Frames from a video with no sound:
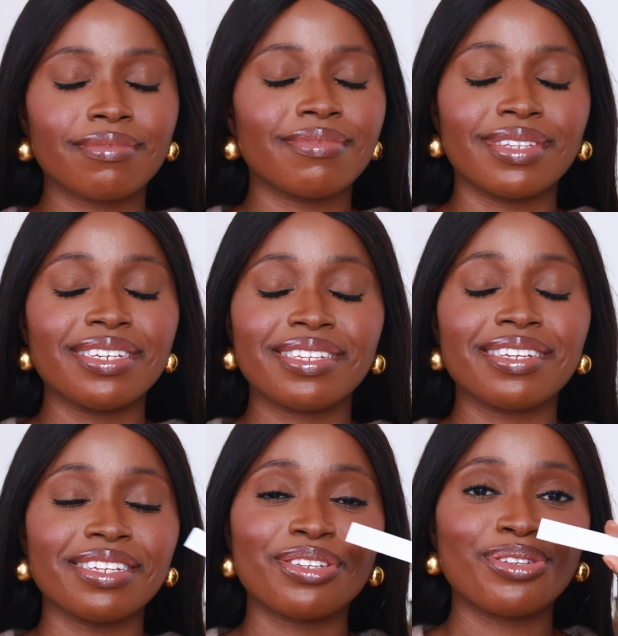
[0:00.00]
this
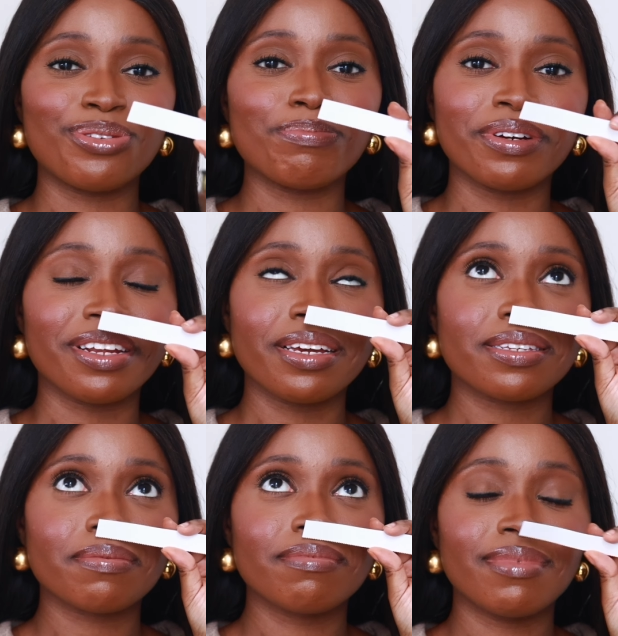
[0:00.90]
is super
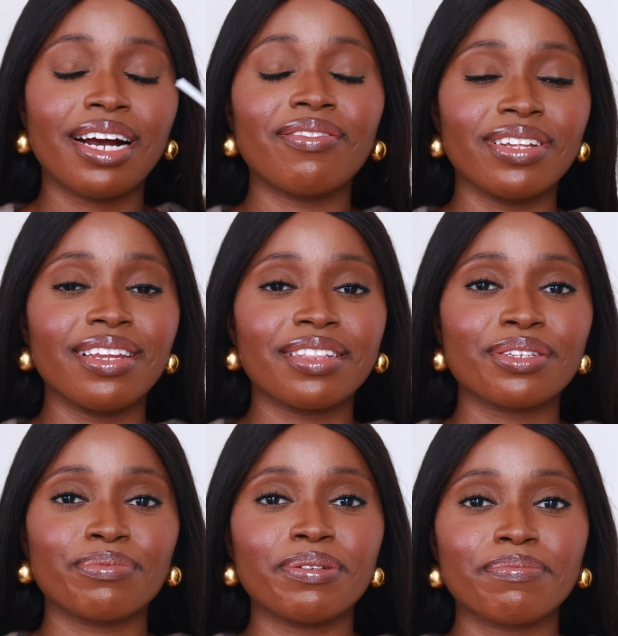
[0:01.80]
nice. I really like
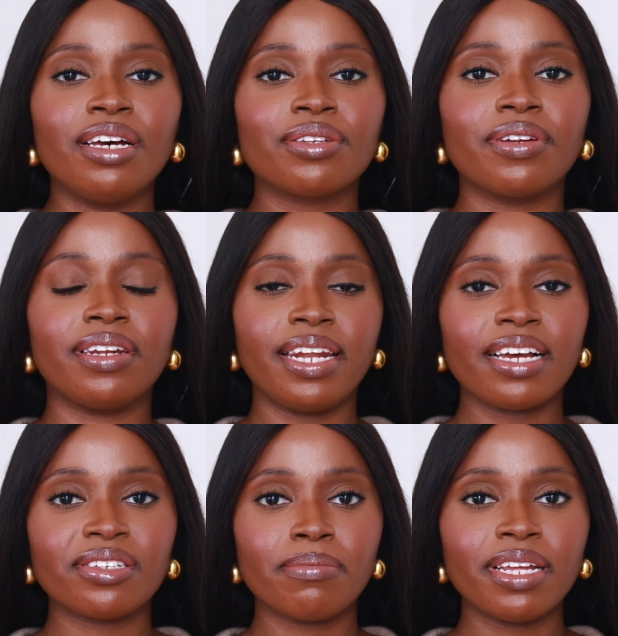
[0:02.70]
this one. So
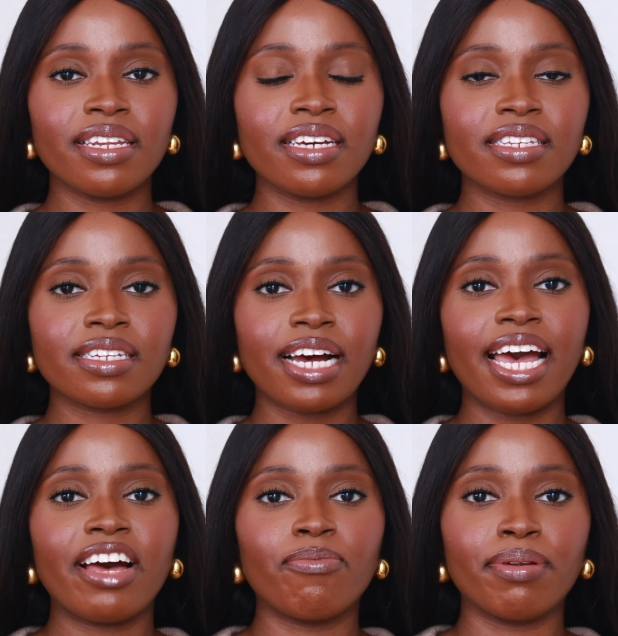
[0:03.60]
next on my list, I
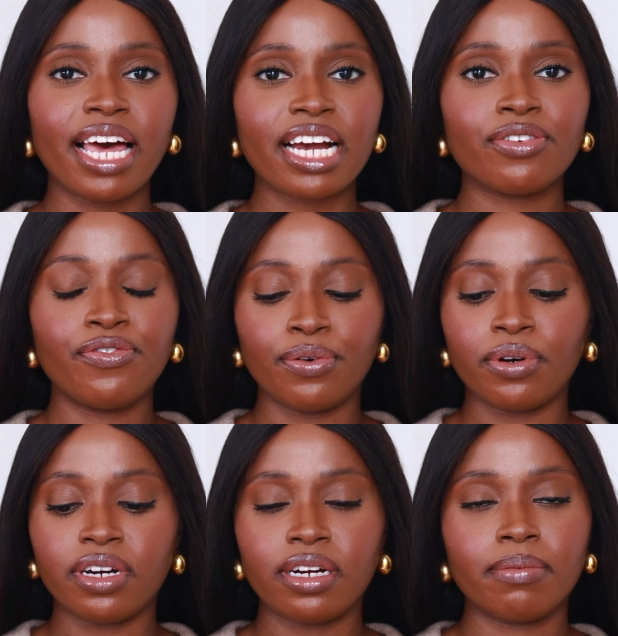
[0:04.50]
have Black
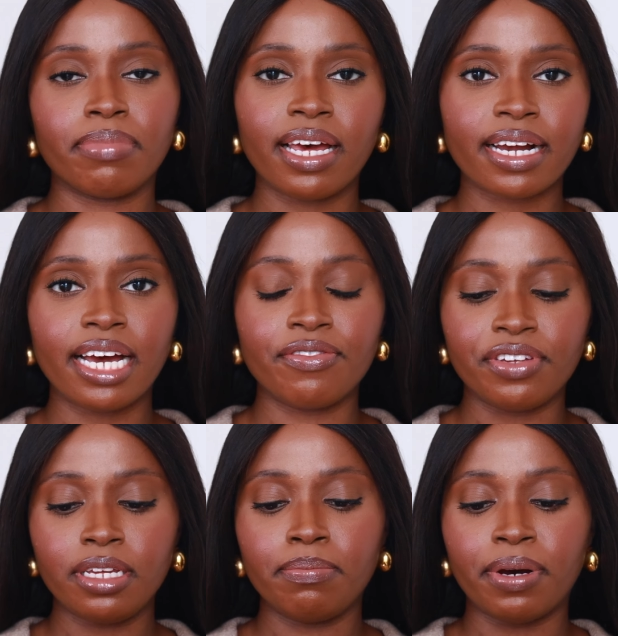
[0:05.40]
four, Black
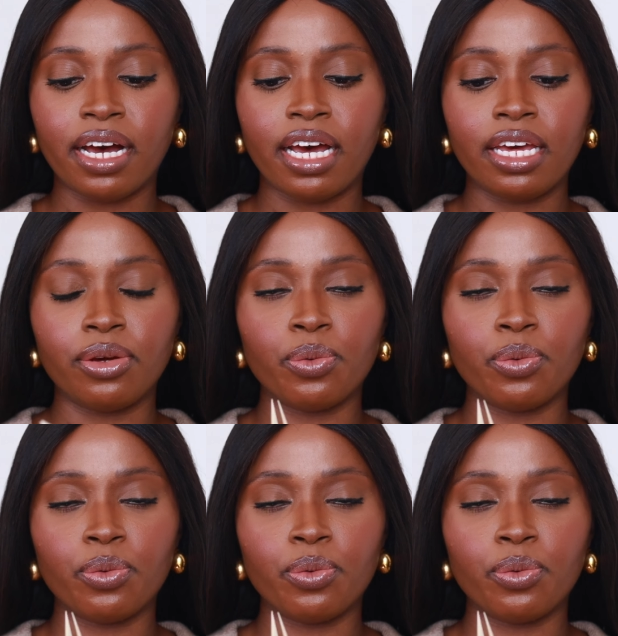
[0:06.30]
four by